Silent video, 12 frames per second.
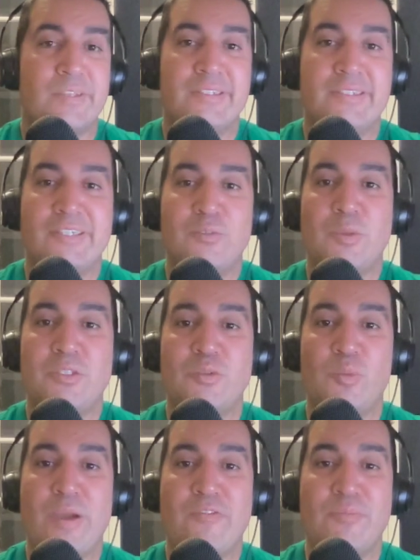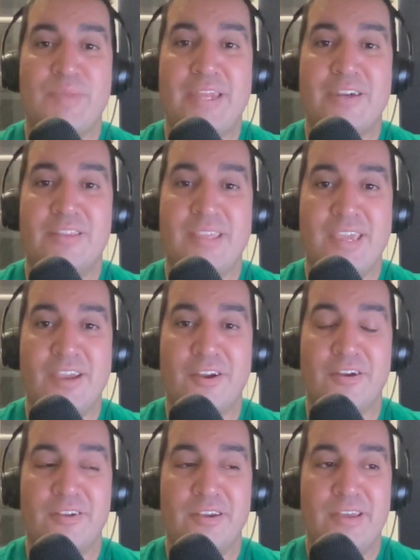6 weeks away from the end of the
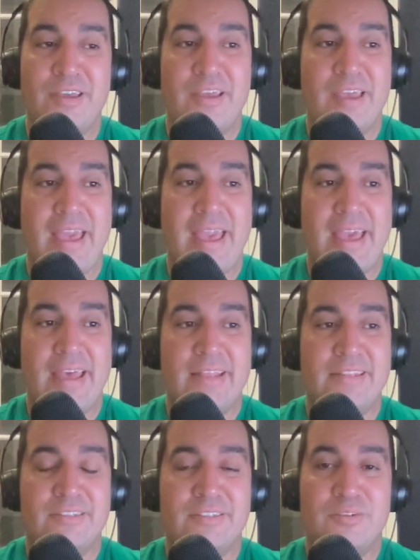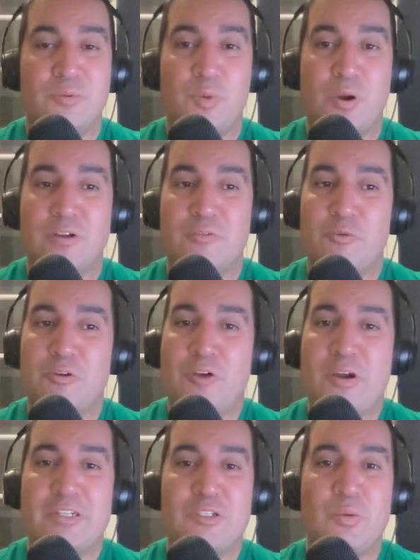year. And we're
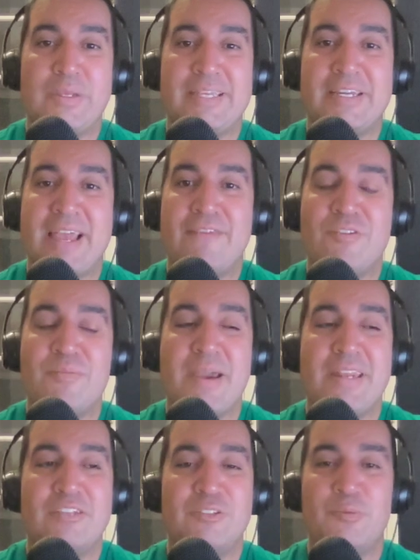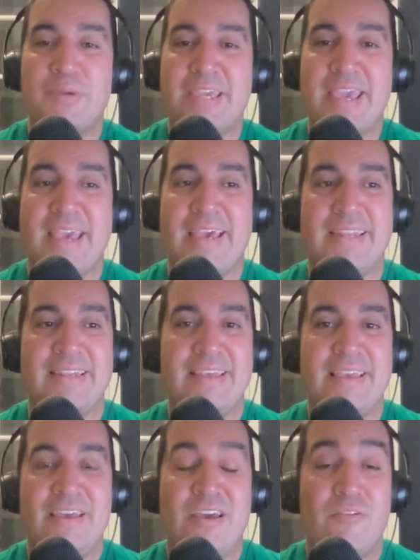trying to squeeze out every penny that we can
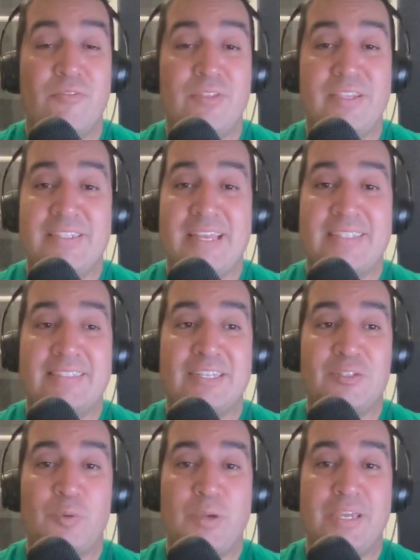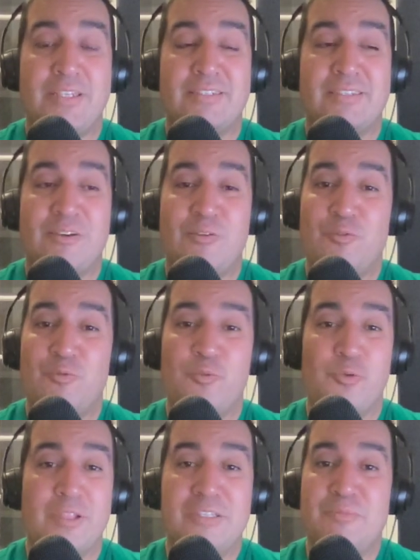for these next 6 weeks. And
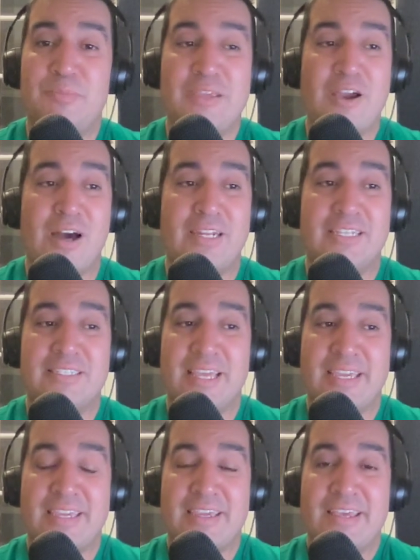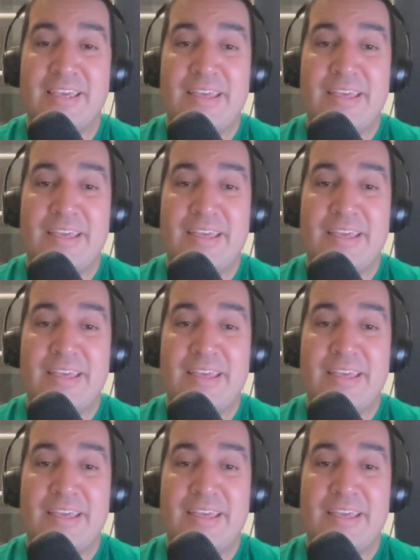let's be honest, like